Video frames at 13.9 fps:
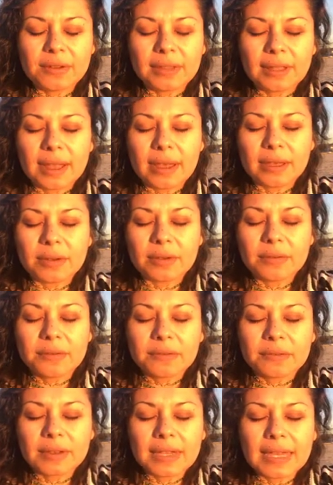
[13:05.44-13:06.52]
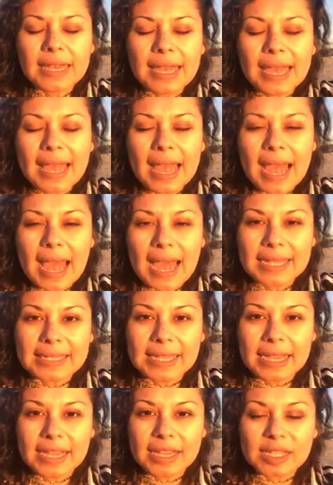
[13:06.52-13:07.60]
love as
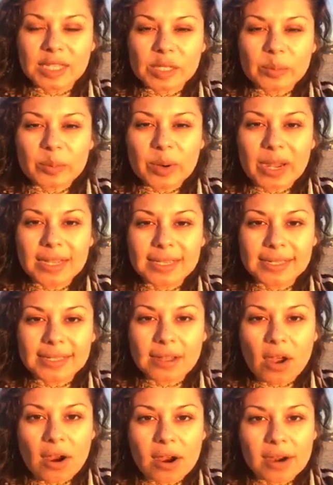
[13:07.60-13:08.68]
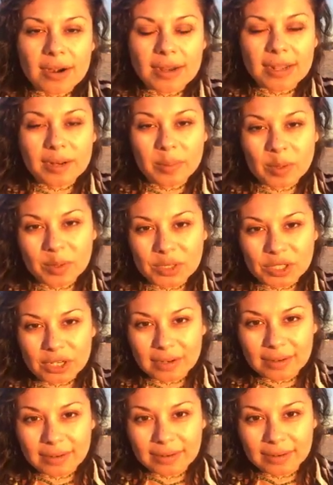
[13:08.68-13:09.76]
I express art in
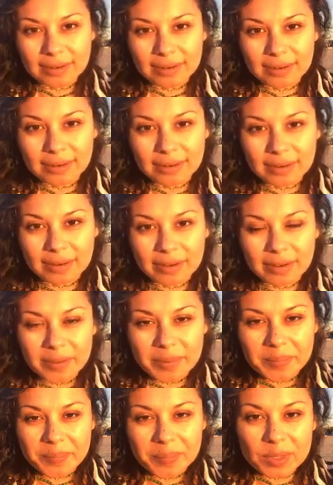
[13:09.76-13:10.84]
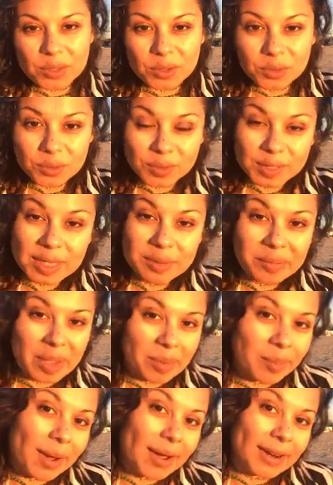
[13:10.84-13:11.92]
motion, using
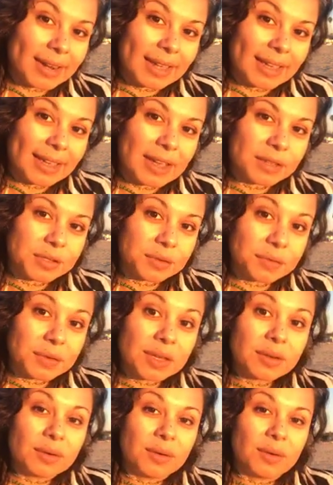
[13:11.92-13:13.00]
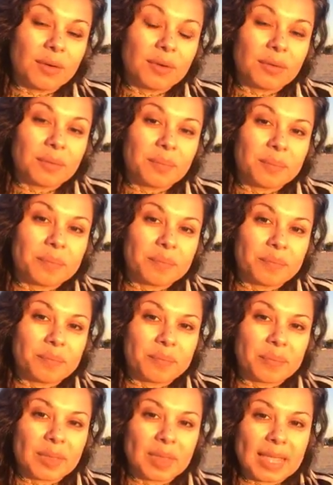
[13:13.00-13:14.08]
my body as a vehicle
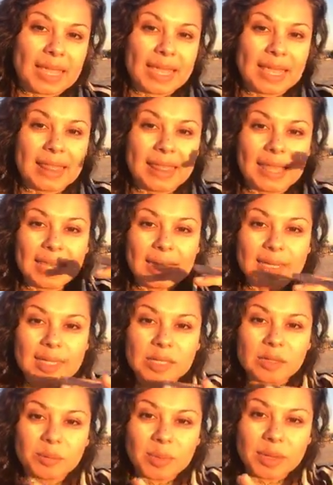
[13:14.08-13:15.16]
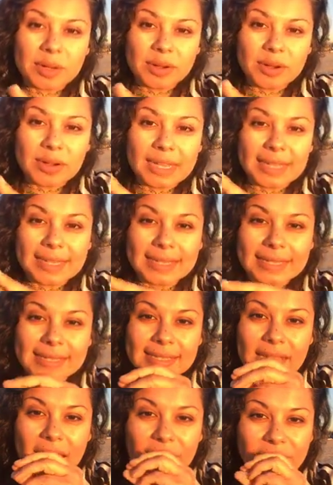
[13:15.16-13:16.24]
in the experience
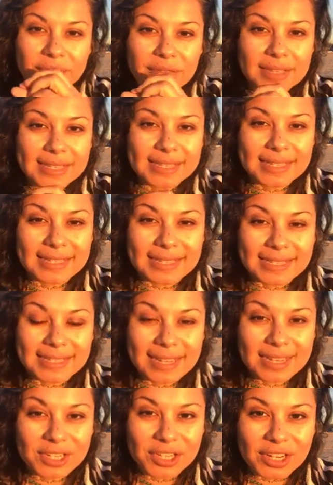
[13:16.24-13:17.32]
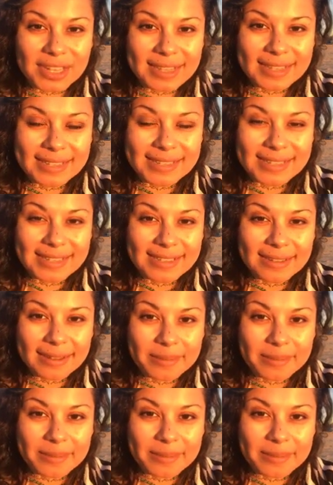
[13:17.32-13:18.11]
of the sensations.